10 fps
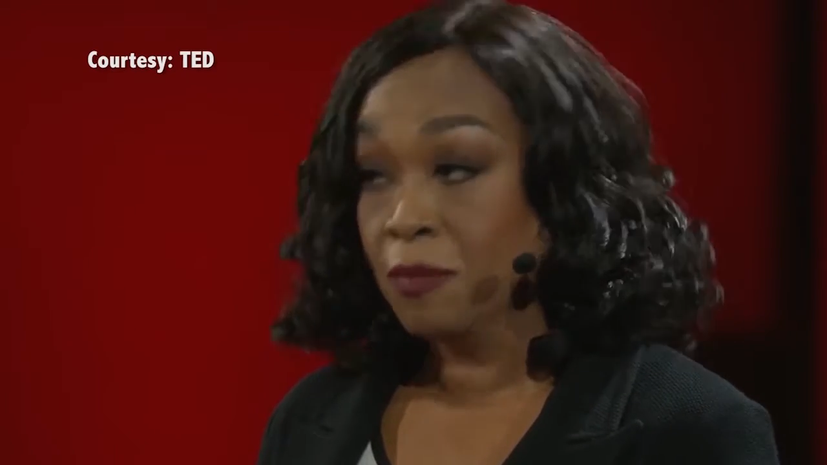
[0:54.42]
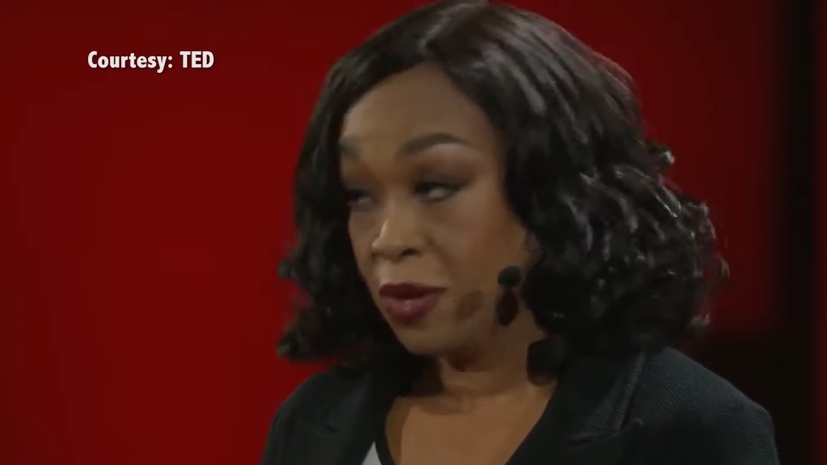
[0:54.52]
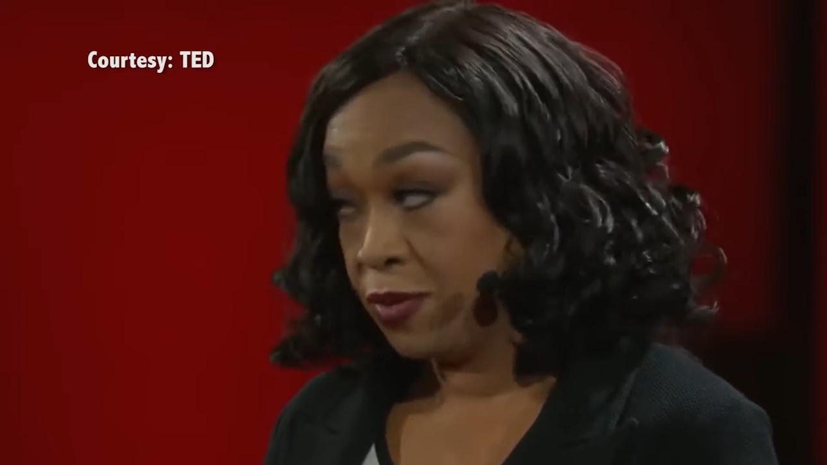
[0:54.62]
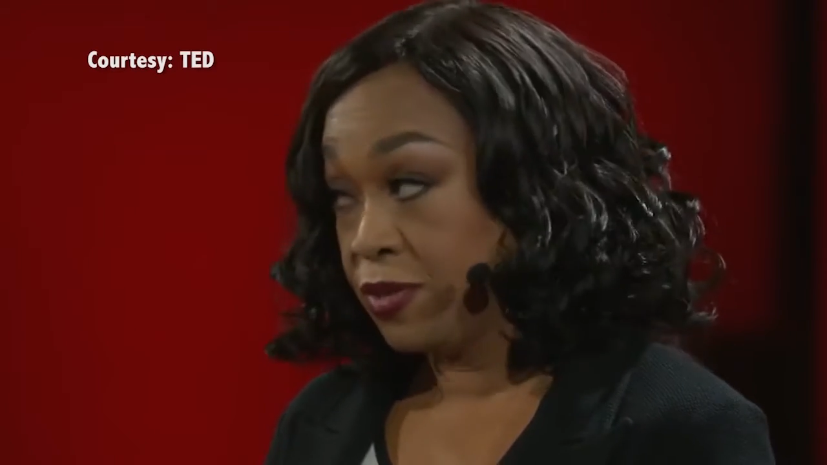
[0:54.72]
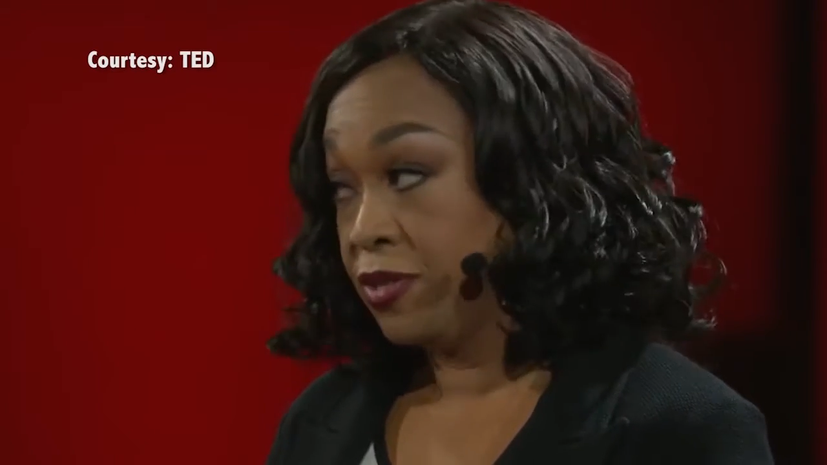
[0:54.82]

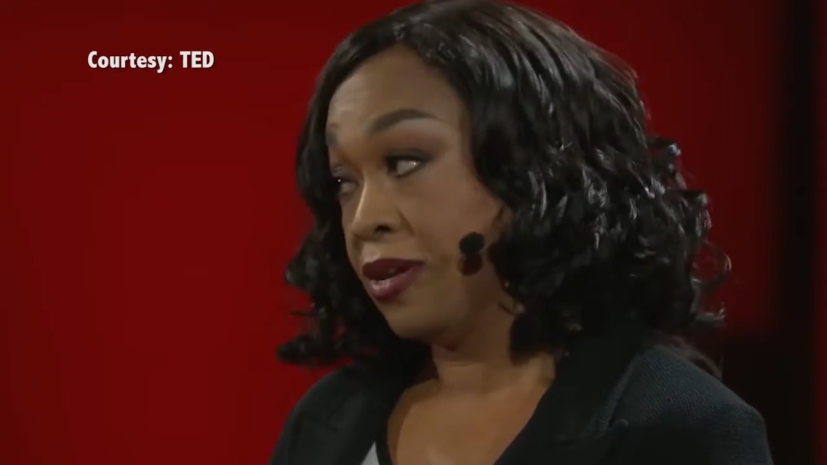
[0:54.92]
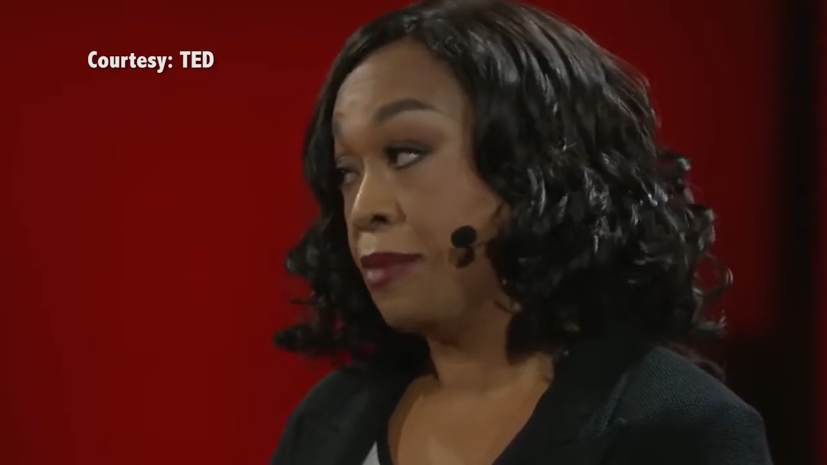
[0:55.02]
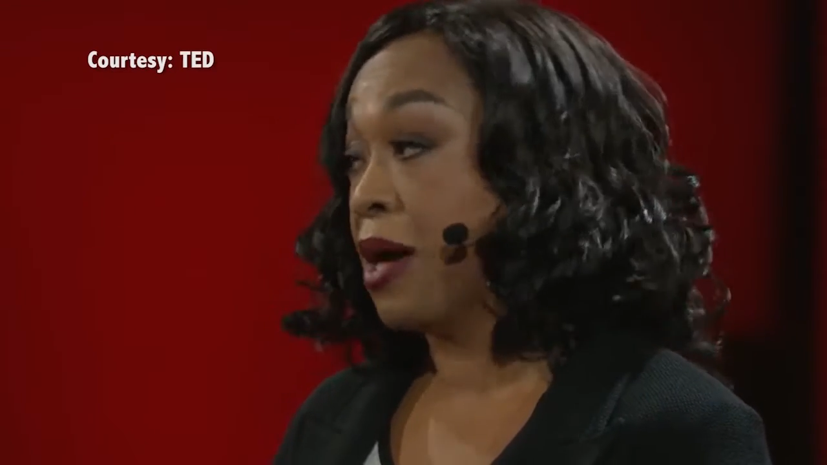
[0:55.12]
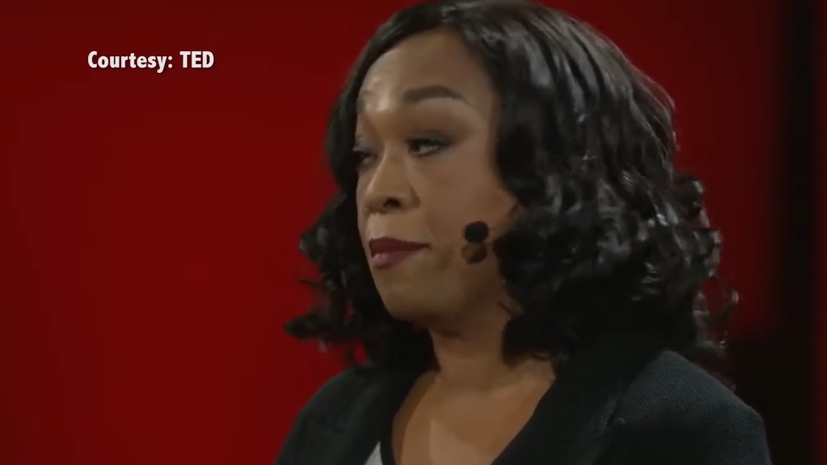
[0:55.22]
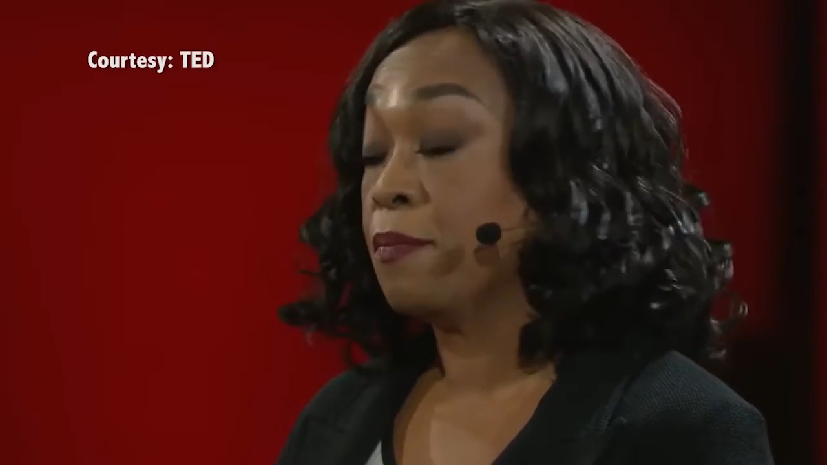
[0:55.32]
almost.
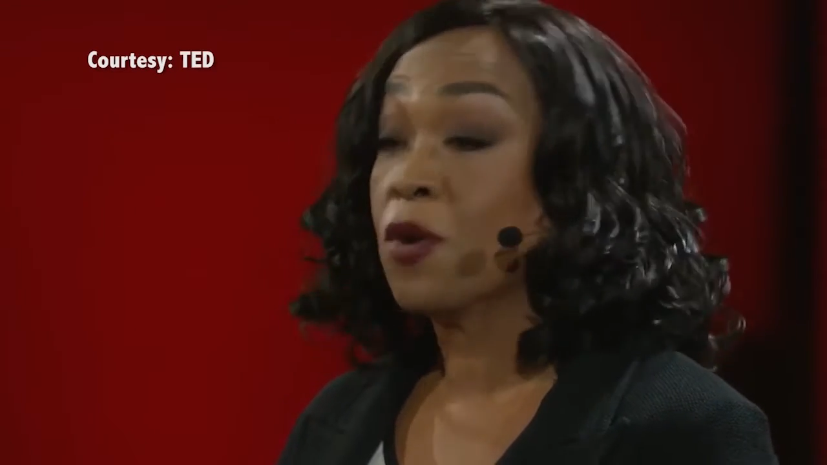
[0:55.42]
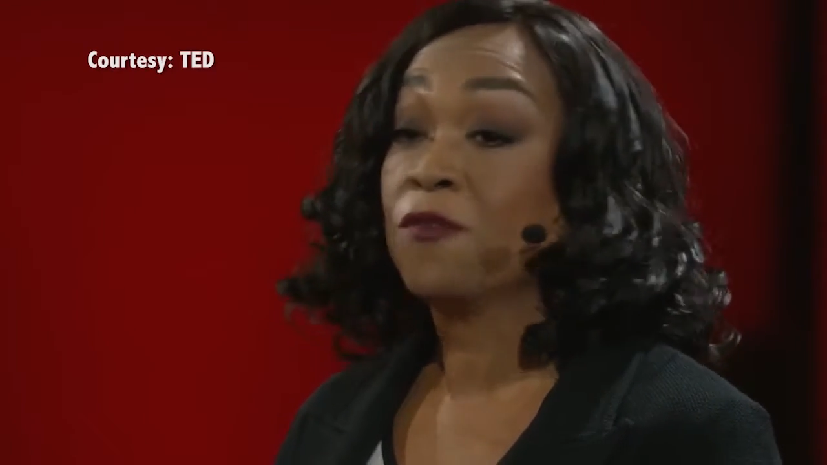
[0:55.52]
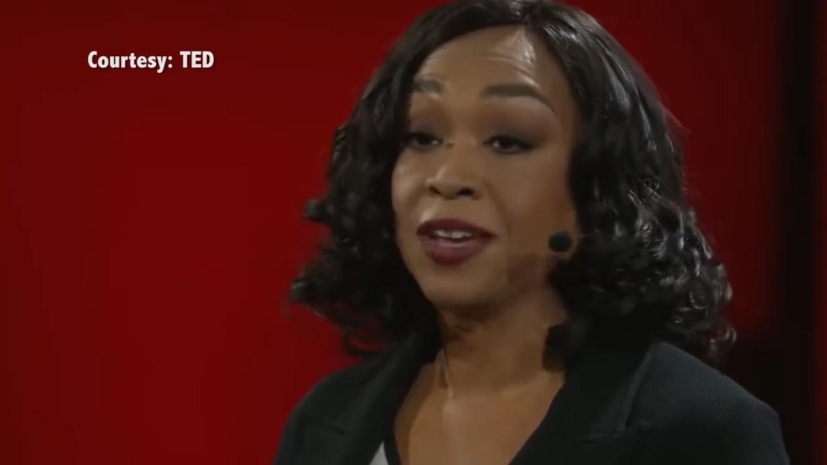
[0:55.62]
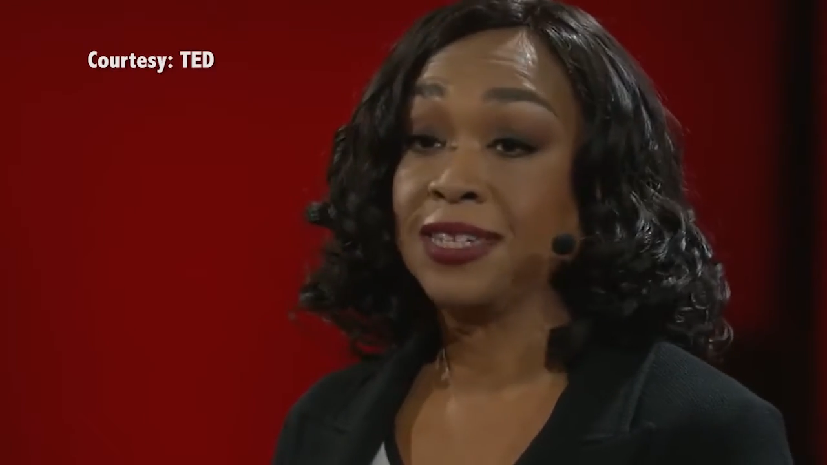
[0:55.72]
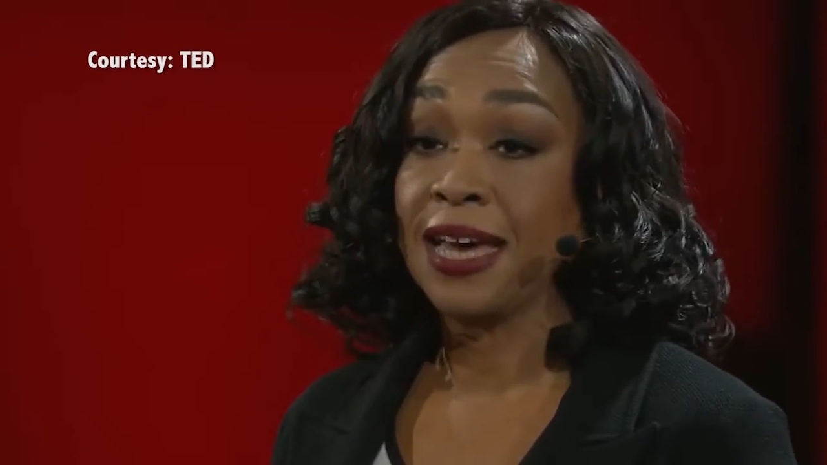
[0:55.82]
I'm not
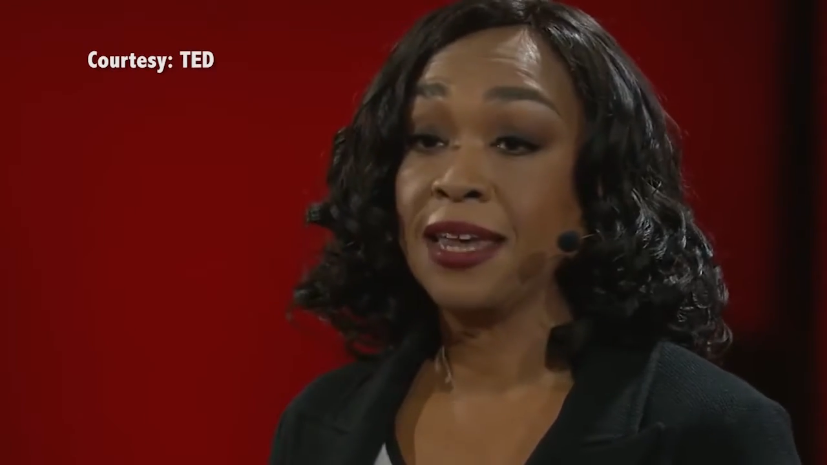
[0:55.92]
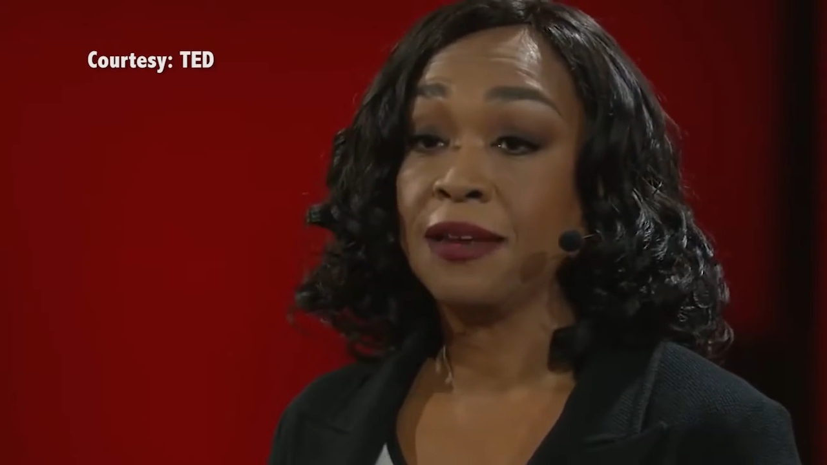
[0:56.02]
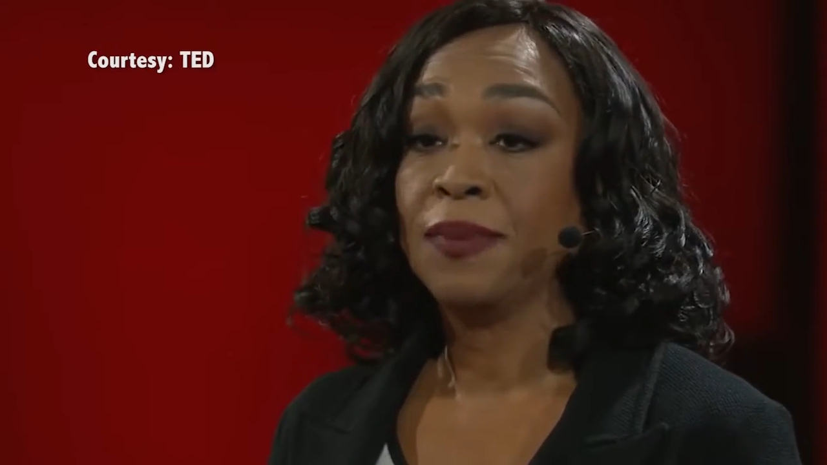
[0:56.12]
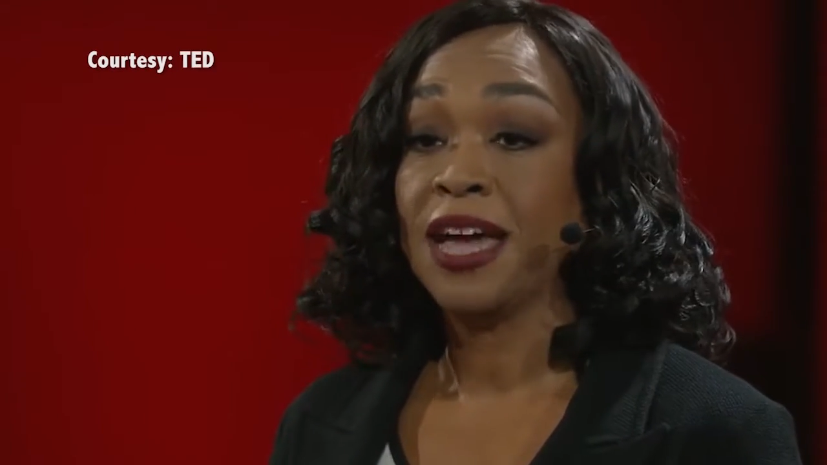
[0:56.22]
perfect at it,